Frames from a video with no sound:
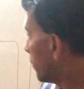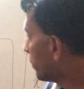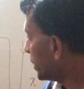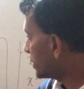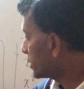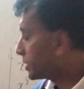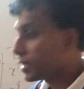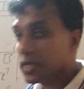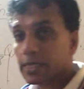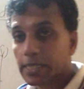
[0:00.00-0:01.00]
Bases
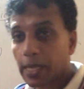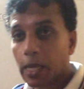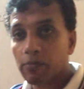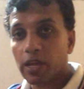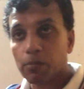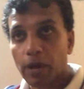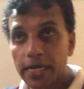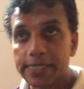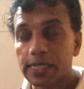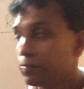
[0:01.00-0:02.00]
are same when
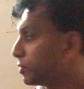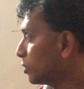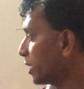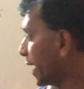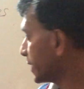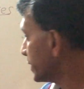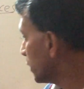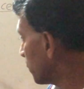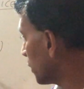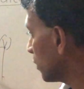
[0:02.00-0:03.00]
multiple at
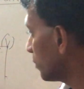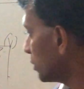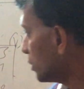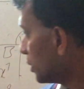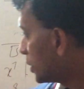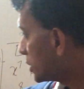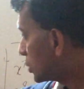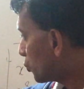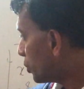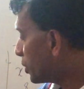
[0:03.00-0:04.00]
the power
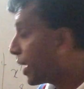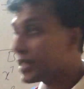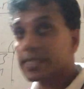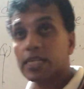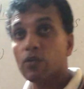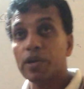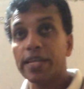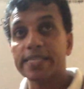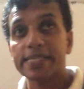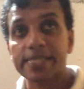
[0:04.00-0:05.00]
3 and 7
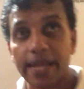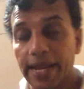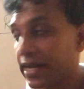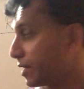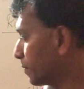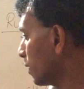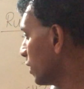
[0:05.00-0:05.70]
is 10.